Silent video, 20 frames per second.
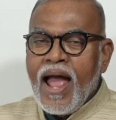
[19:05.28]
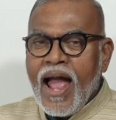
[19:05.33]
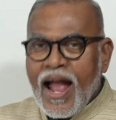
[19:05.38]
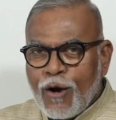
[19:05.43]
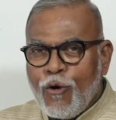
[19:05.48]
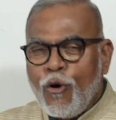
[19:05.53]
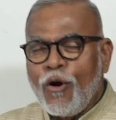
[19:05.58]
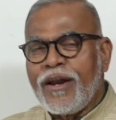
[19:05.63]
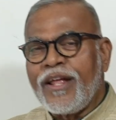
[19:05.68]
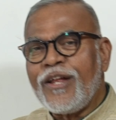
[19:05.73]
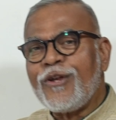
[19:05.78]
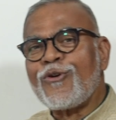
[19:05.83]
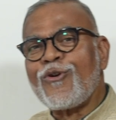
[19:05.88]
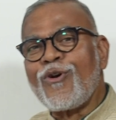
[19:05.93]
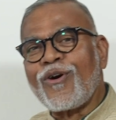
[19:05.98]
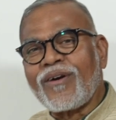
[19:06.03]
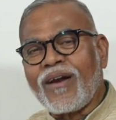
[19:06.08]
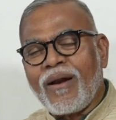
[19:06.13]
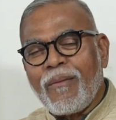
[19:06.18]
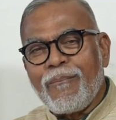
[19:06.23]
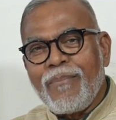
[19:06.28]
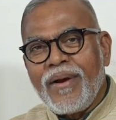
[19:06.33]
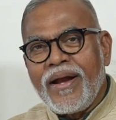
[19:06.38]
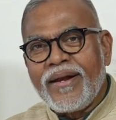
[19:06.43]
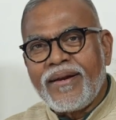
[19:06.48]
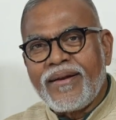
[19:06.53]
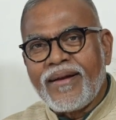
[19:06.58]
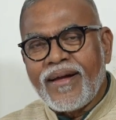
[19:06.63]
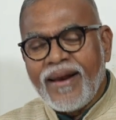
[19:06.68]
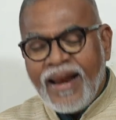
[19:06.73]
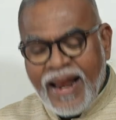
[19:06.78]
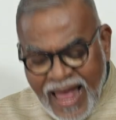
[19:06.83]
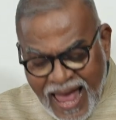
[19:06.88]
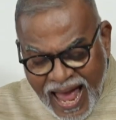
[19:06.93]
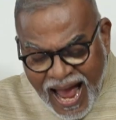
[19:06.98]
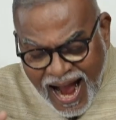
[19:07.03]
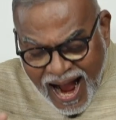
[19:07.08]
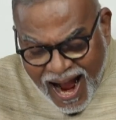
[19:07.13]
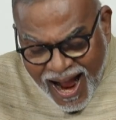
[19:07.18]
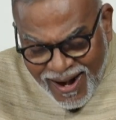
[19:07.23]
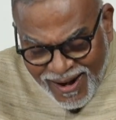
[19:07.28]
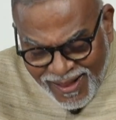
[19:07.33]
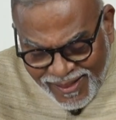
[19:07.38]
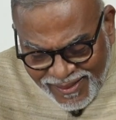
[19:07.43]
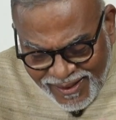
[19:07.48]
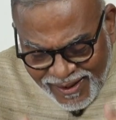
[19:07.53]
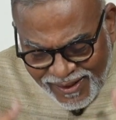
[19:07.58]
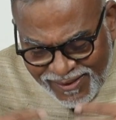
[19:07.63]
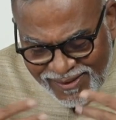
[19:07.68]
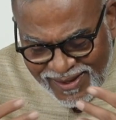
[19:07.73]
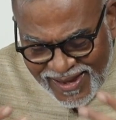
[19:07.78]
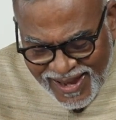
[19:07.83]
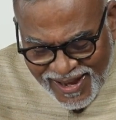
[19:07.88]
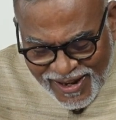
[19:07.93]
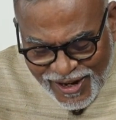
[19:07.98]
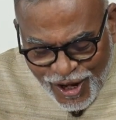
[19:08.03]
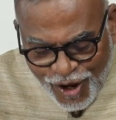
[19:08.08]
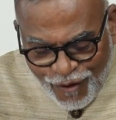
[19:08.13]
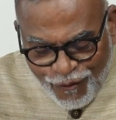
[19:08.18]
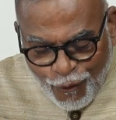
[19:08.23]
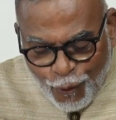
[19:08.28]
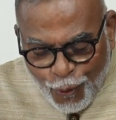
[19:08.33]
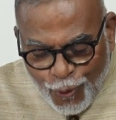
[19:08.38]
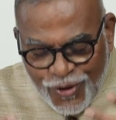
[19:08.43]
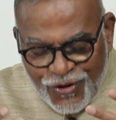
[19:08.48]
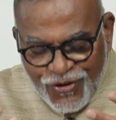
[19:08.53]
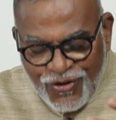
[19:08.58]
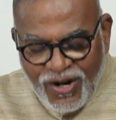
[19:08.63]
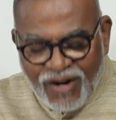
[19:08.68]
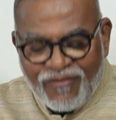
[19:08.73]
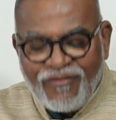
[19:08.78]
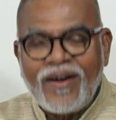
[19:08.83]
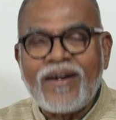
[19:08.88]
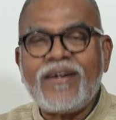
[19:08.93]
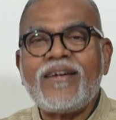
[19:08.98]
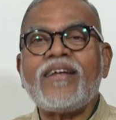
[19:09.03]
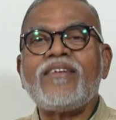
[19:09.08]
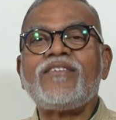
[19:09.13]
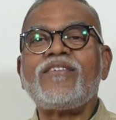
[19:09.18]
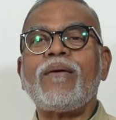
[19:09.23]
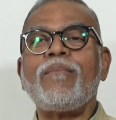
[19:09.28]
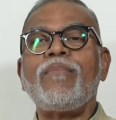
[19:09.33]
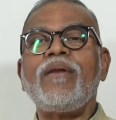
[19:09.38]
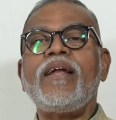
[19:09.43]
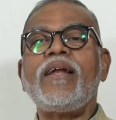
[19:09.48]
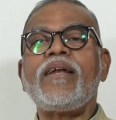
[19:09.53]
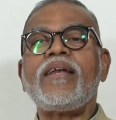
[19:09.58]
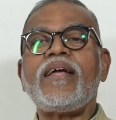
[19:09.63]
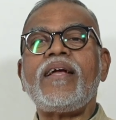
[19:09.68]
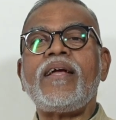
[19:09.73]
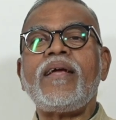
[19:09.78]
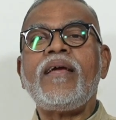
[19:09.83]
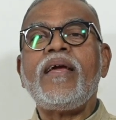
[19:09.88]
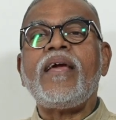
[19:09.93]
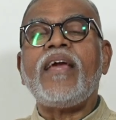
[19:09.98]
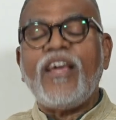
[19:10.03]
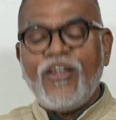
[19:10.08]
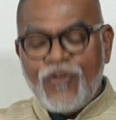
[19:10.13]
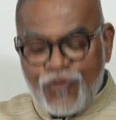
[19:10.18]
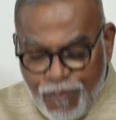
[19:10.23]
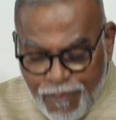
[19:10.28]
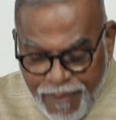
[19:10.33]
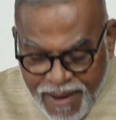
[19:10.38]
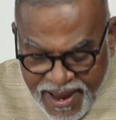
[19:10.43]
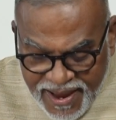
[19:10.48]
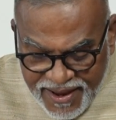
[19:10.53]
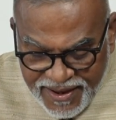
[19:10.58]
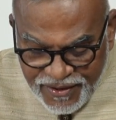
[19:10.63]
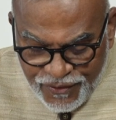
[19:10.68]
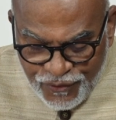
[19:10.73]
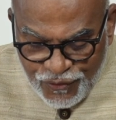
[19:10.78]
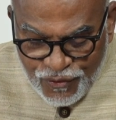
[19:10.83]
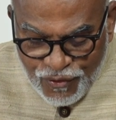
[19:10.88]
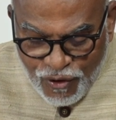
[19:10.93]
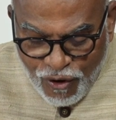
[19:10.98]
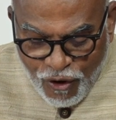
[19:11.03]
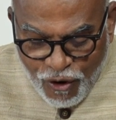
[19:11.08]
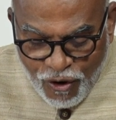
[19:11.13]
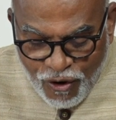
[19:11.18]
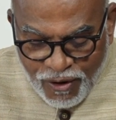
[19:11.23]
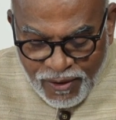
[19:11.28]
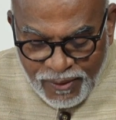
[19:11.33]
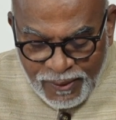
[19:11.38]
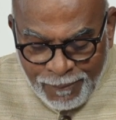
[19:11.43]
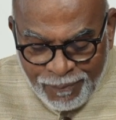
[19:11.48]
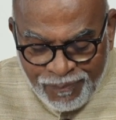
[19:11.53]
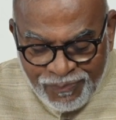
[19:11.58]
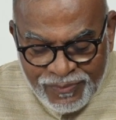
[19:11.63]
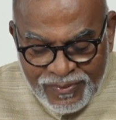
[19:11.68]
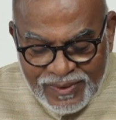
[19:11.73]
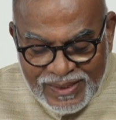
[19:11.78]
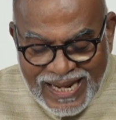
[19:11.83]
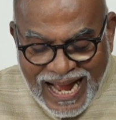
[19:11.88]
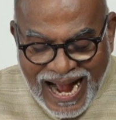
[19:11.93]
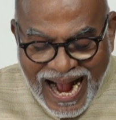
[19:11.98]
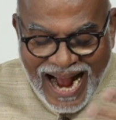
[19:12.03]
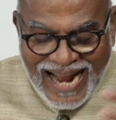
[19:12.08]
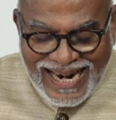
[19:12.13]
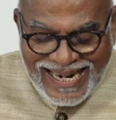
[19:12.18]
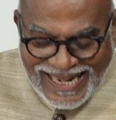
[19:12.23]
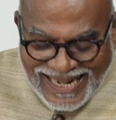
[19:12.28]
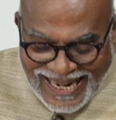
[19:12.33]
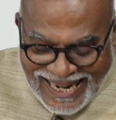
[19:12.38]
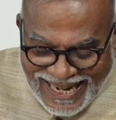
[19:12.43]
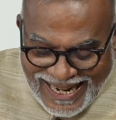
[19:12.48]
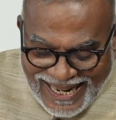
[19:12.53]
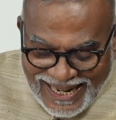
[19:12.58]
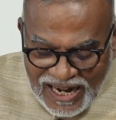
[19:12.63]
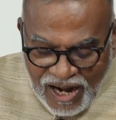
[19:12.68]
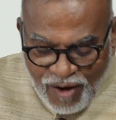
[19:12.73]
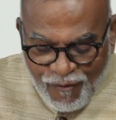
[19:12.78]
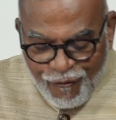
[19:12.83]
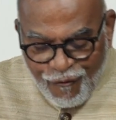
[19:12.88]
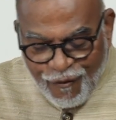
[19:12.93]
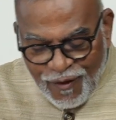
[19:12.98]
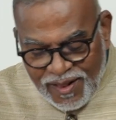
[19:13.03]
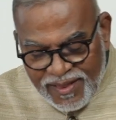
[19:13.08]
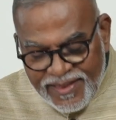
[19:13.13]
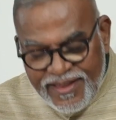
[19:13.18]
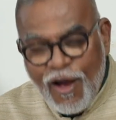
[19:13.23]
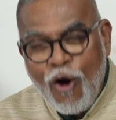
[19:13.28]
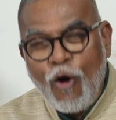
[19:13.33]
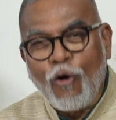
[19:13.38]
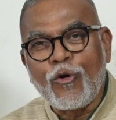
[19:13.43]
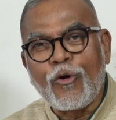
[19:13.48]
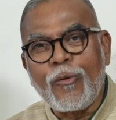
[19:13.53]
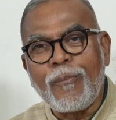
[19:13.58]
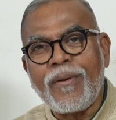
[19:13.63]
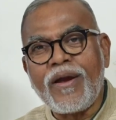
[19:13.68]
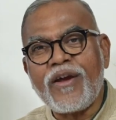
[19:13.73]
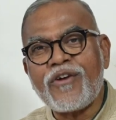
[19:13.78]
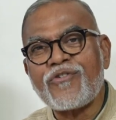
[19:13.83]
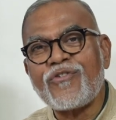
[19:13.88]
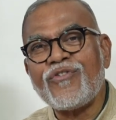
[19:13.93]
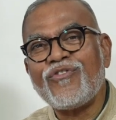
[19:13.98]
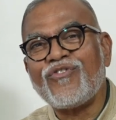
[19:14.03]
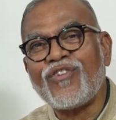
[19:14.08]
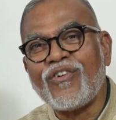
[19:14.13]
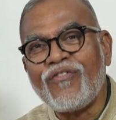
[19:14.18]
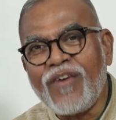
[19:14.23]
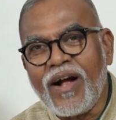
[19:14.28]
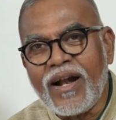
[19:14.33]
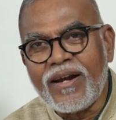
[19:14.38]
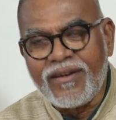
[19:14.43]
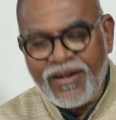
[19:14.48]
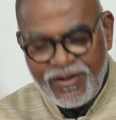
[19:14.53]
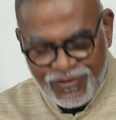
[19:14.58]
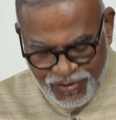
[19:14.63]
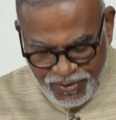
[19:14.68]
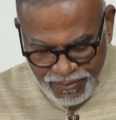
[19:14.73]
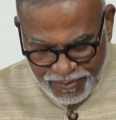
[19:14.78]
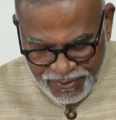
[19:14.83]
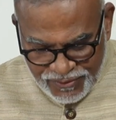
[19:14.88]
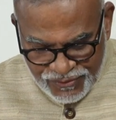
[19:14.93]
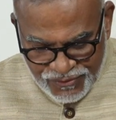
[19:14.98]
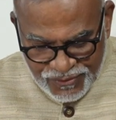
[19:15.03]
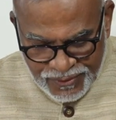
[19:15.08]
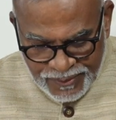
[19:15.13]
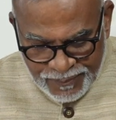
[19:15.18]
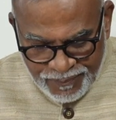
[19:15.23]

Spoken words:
According to Dr. Ambedkar, another theory of origin of untouchability is based on the unclean and filthy occupations of untouchables.